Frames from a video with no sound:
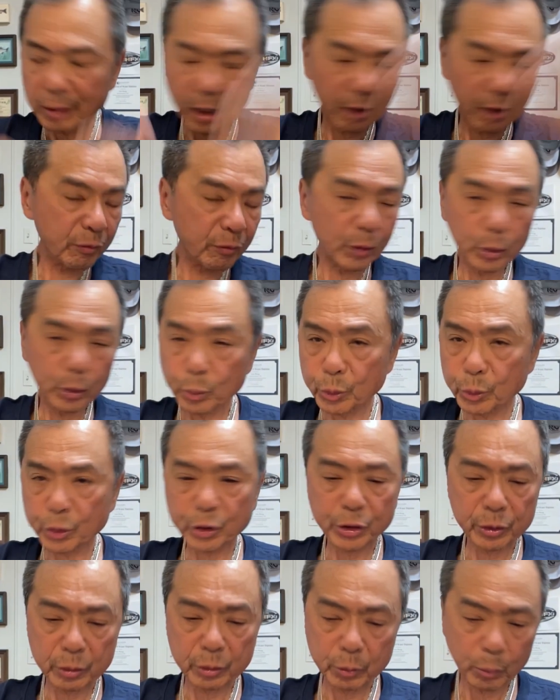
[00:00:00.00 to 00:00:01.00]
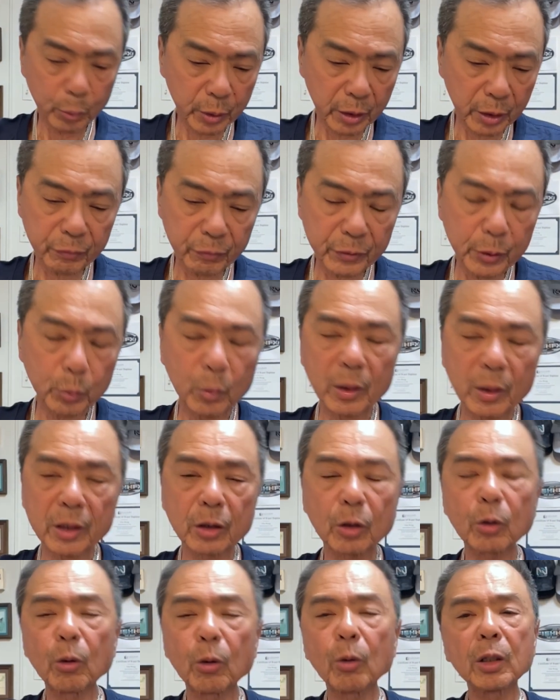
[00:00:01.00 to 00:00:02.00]
evolution or whatever you want
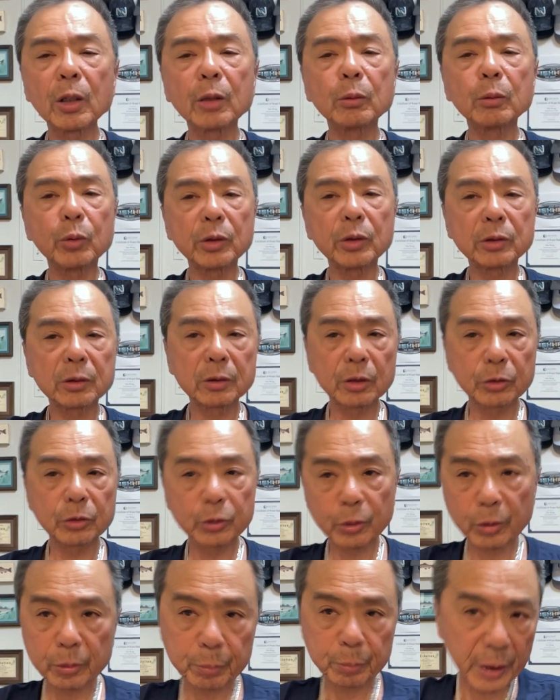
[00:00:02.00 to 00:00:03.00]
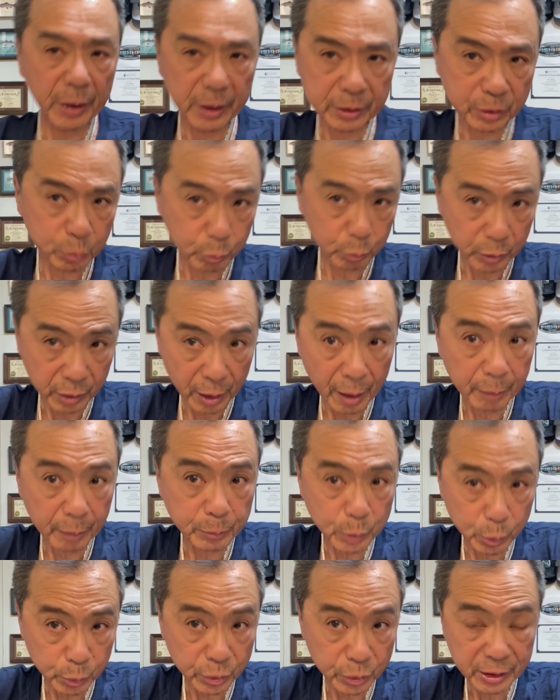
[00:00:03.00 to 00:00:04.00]
to call it with the jerk baits when
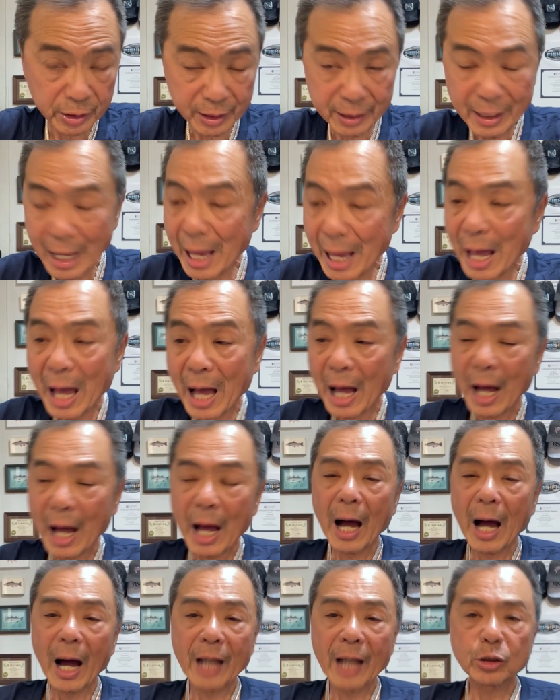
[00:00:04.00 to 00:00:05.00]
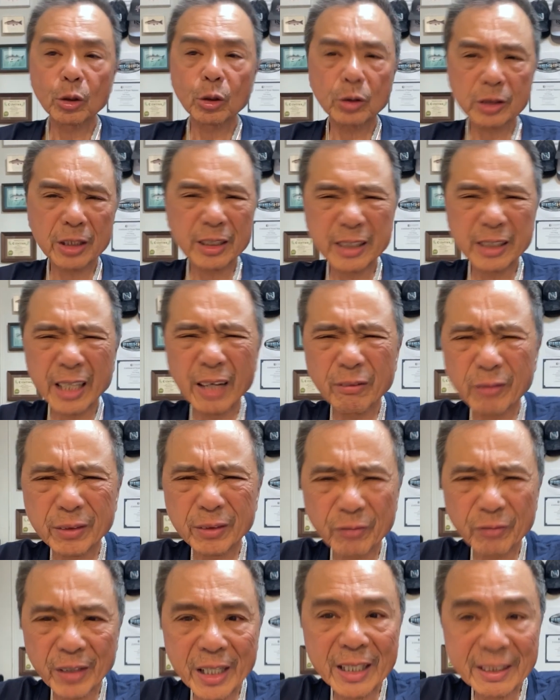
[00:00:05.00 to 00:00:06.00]
I'm using it, I talked to
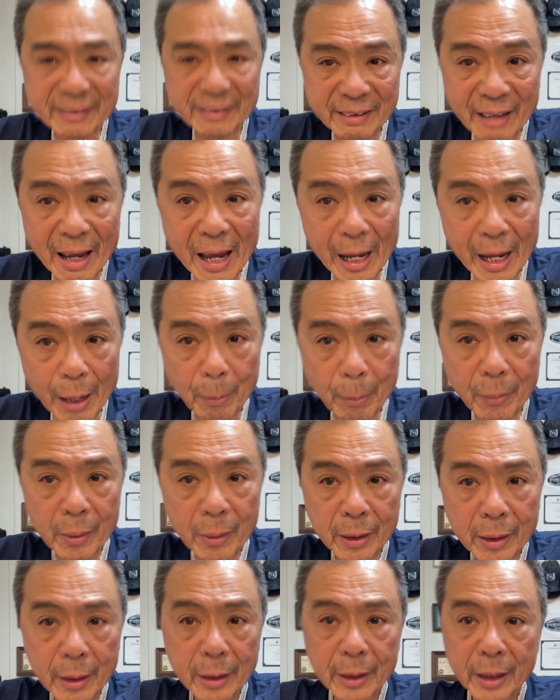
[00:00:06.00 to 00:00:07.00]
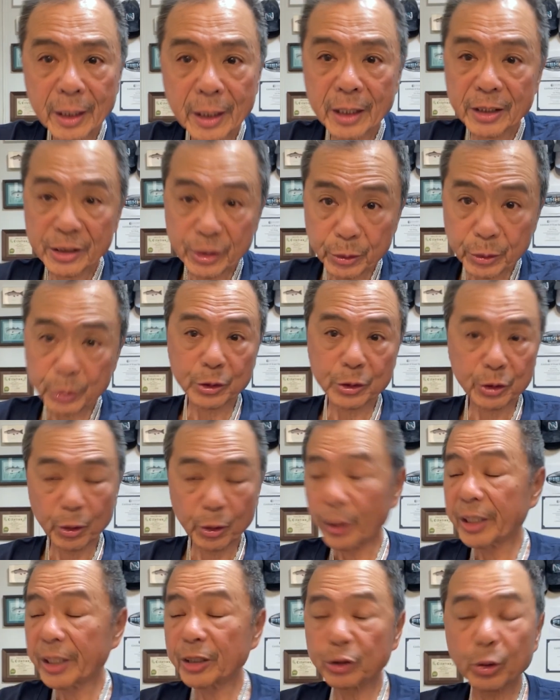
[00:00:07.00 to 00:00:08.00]
Kevin Van Dam years
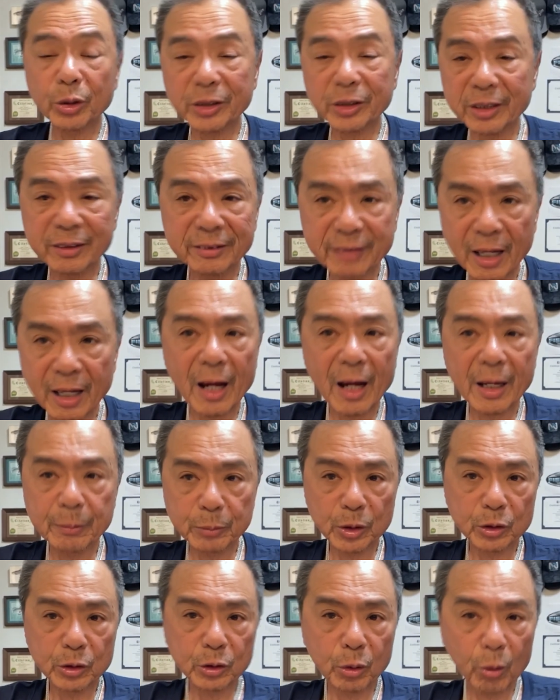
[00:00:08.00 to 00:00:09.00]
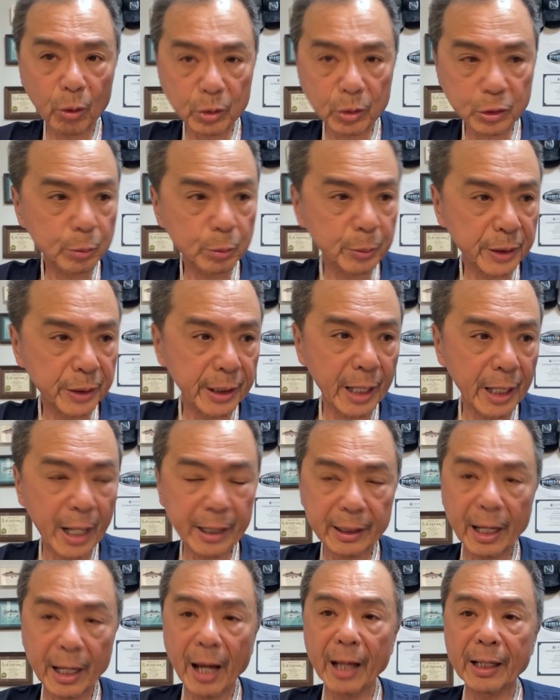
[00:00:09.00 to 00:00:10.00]
ago. He took the time to talk to me
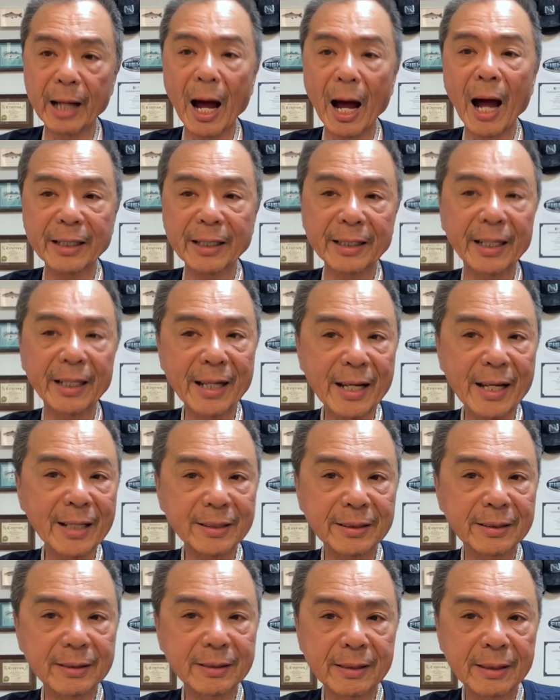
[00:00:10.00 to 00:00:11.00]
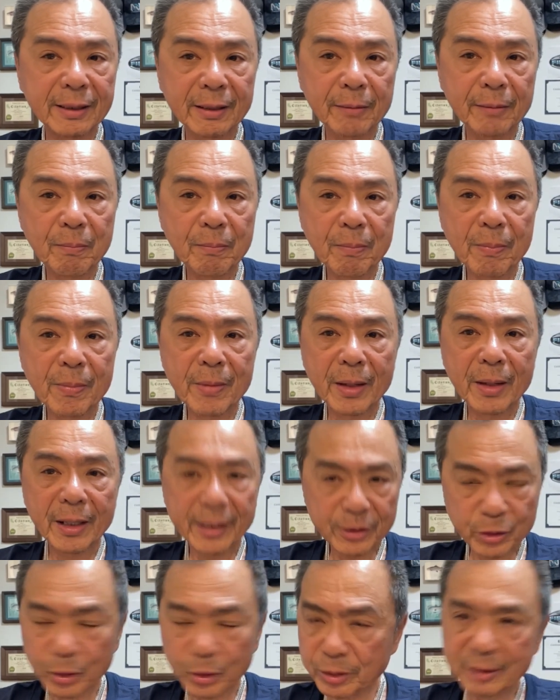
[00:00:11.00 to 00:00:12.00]
at ICAST.
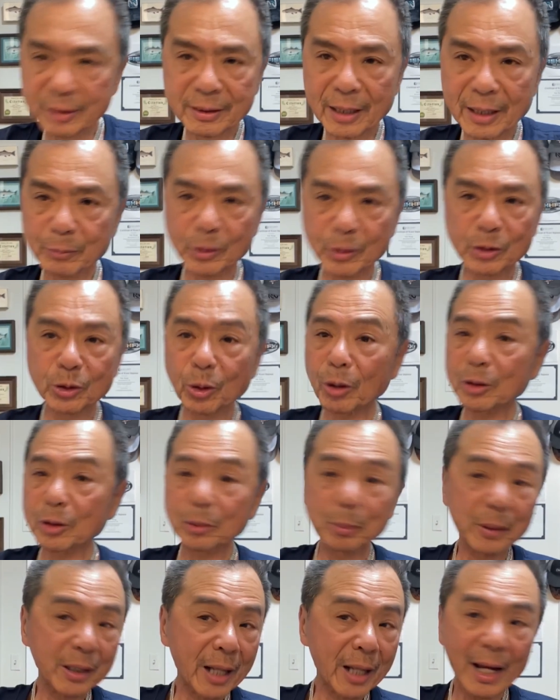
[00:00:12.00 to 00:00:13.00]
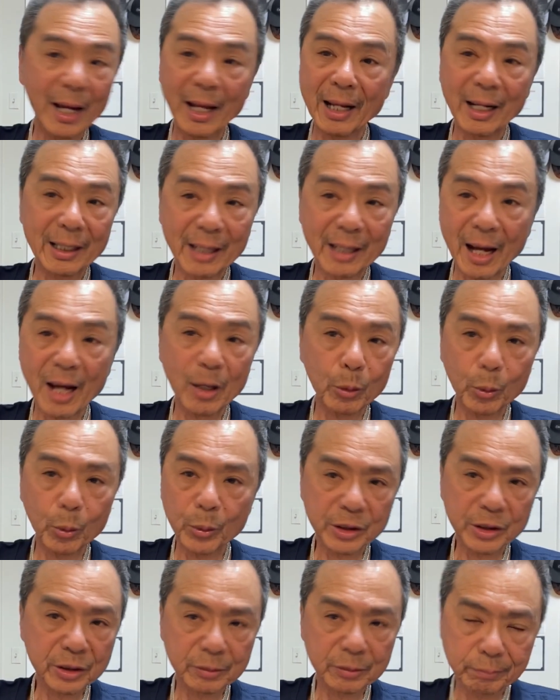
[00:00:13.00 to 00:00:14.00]
He took the time to talk to me, and I
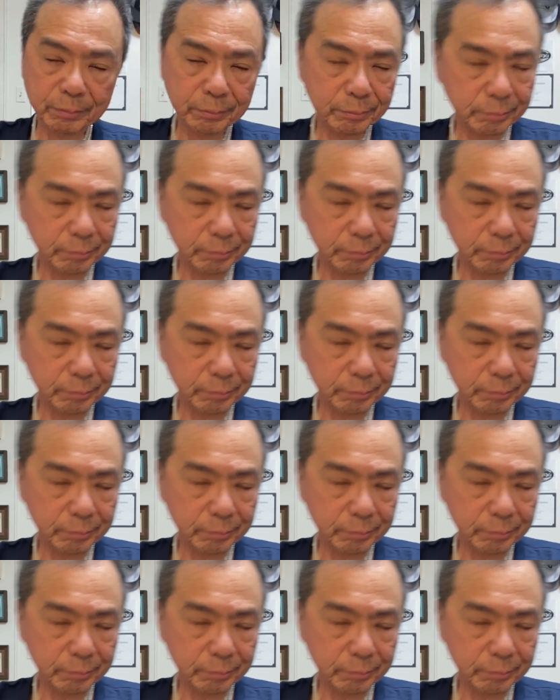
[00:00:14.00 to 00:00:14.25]
always